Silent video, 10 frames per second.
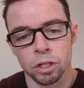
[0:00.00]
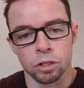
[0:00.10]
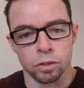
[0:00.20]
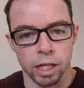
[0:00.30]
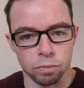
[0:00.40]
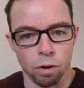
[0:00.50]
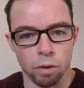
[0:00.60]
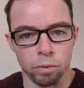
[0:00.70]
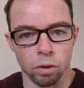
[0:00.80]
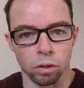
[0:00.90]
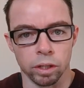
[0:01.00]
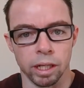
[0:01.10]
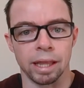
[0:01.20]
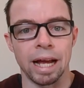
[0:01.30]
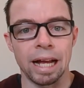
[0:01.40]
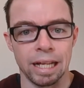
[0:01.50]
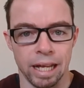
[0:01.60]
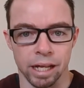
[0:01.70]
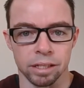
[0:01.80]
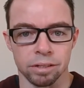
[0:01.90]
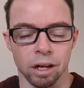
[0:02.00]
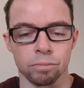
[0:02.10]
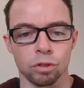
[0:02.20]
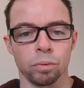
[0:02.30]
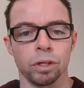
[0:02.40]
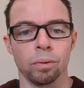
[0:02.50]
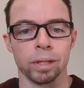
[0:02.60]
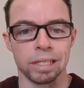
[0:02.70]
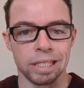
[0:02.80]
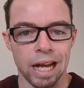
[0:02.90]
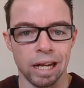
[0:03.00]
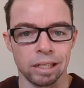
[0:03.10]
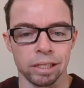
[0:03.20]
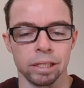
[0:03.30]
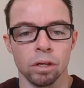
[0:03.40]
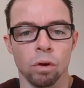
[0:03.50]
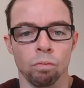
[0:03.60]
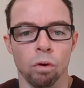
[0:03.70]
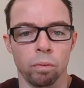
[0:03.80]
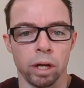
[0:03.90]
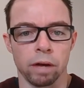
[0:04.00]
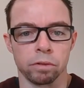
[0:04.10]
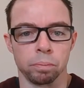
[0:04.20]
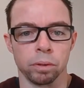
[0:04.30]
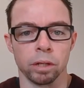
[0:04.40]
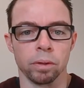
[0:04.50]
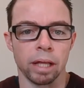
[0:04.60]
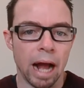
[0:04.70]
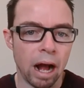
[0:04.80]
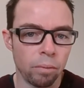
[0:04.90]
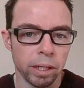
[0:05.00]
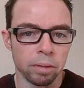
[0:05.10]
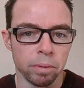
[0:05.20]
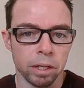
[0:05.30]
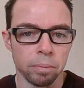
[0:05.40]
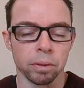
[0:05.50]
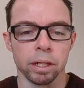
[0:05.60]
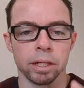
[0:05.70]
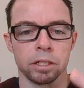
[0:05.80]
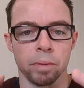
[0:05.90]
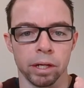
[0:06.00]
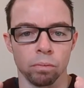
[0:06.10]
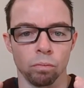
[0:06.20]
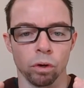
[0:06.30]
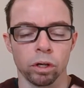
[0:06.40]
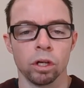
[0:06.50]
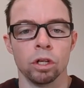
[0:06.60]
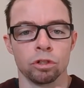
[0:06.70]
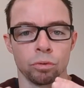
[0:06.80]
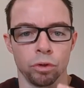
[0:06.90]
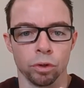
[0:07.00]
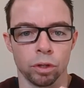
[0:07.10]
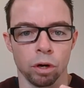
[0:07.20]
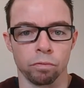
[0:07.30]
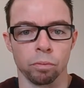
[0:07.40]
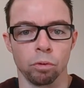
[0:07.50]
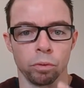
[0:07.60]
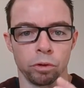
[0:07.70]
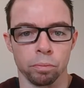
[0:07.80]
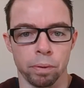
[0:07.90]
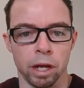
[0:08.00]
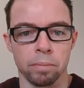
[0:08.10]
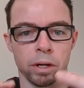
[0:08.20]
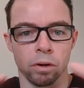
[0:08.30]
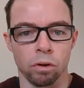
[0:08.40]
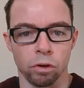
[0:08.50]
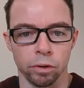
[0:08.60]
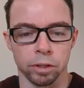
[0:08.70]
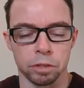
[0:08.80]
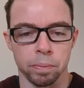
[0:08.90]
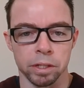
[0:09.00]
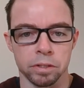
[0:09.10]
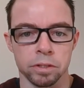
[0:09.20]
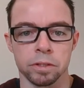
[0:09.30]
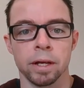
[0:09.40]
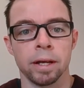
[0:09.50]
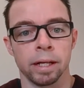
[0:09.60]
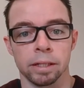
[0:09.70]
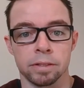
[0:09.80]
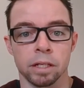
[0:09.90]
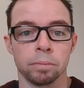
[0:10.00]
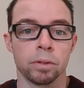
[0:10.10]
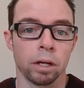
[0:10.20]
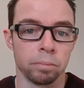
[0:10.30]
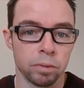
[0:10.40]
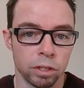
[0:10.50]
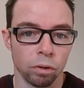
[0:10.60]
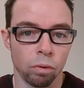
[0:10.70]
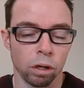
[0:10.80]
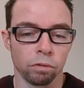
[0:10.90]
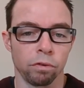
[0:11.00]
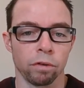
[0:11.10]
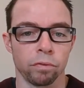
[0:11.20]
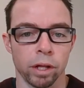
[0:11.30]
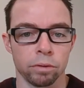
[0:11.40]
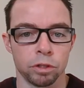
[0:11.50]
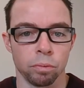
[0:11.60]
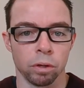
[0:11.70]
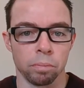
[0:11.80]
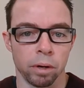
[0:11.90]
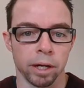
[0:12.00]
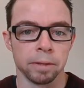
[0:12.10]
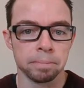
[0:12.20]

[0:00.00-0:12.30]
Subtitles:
So that's why we want to look at that ahead of time so we know exactly what we have to play with, how we can manipulate it to make it work so you're comfortable with your payment and all your expenses, and at the same time still qualify for the house you want to buy.